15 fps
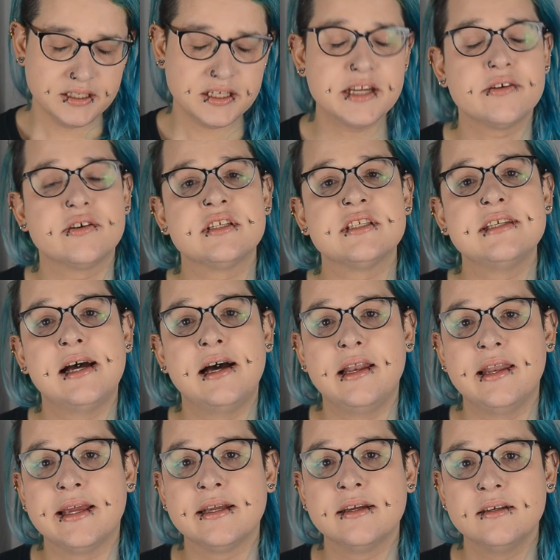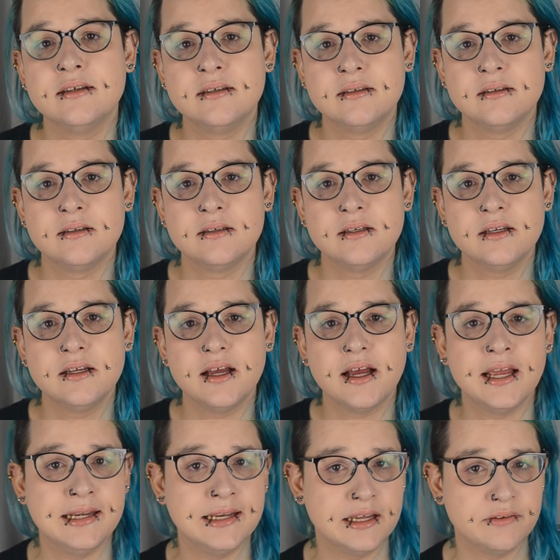Dearest darling,
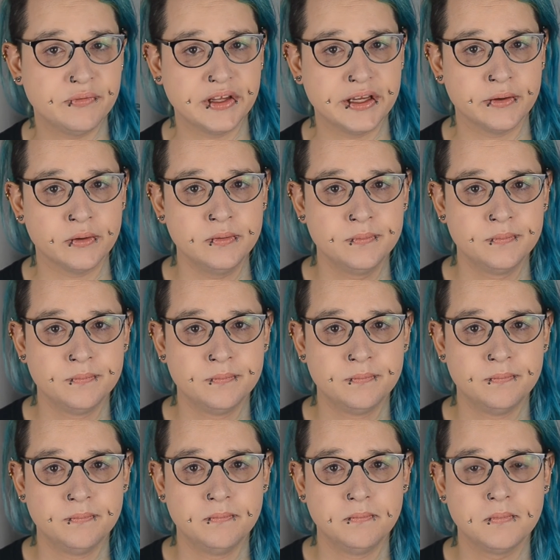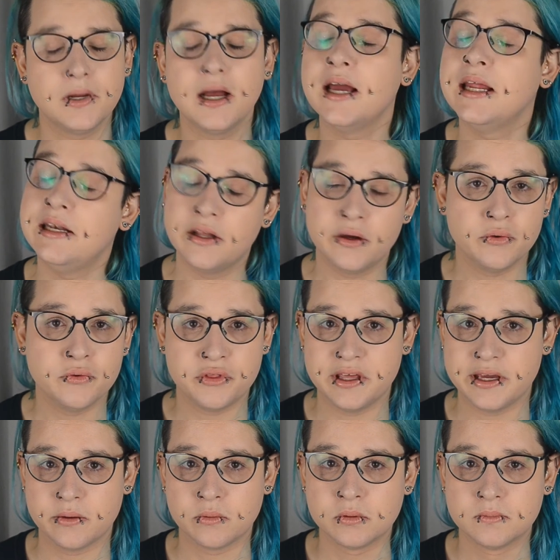I love you. I loathe
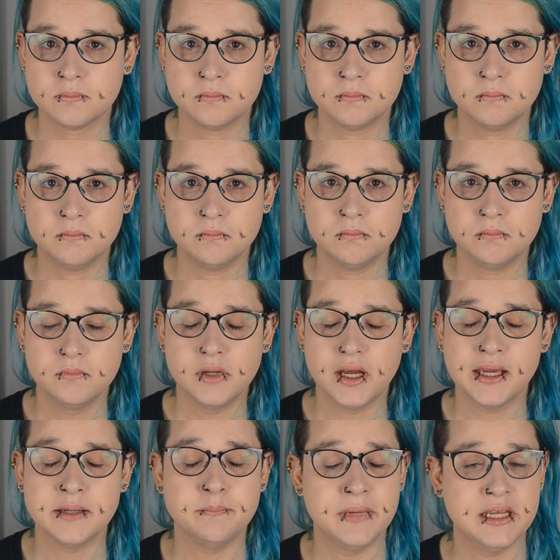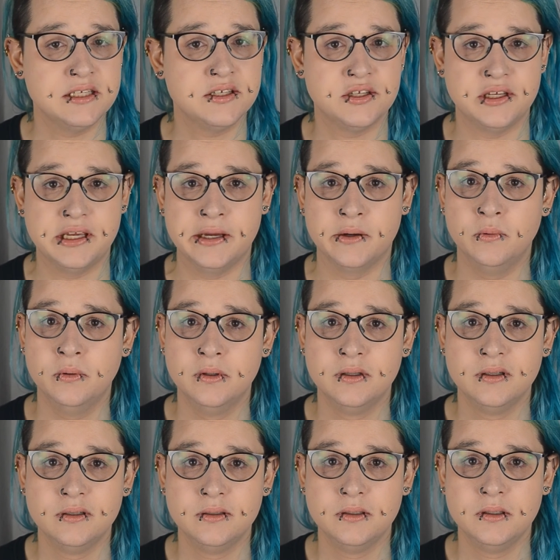you. I miss you.
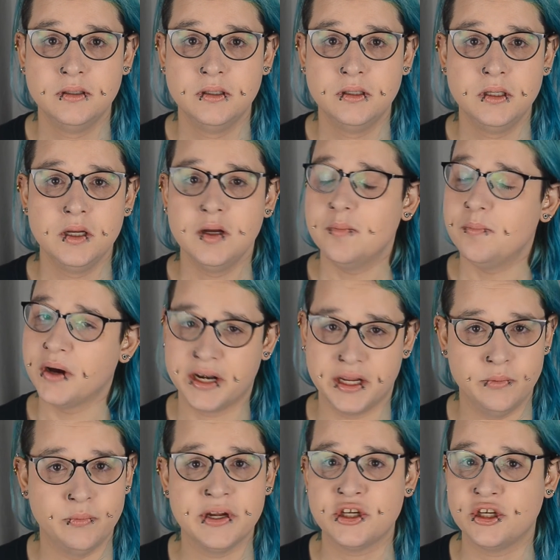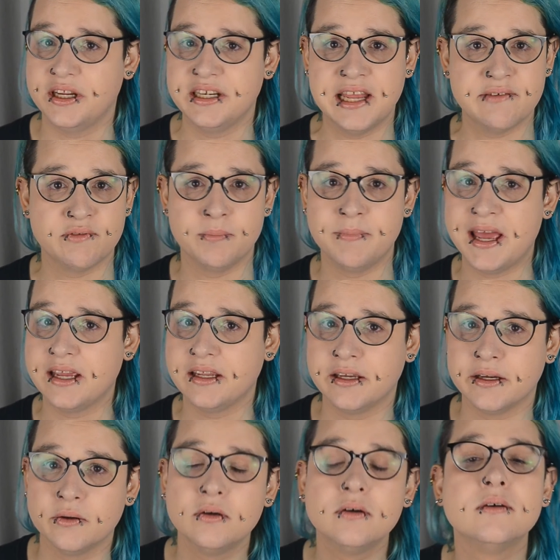But I wish I never met
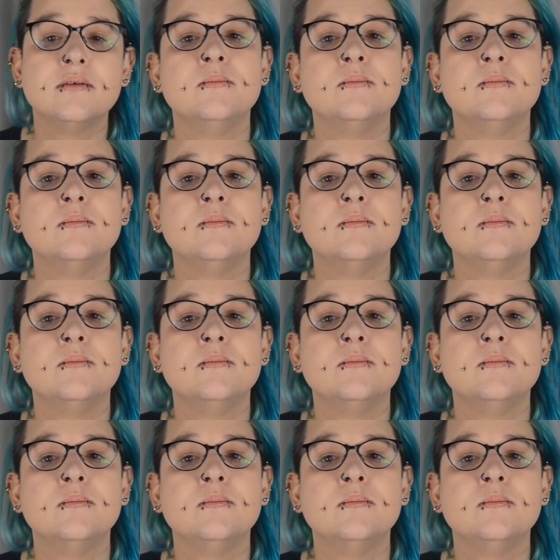you.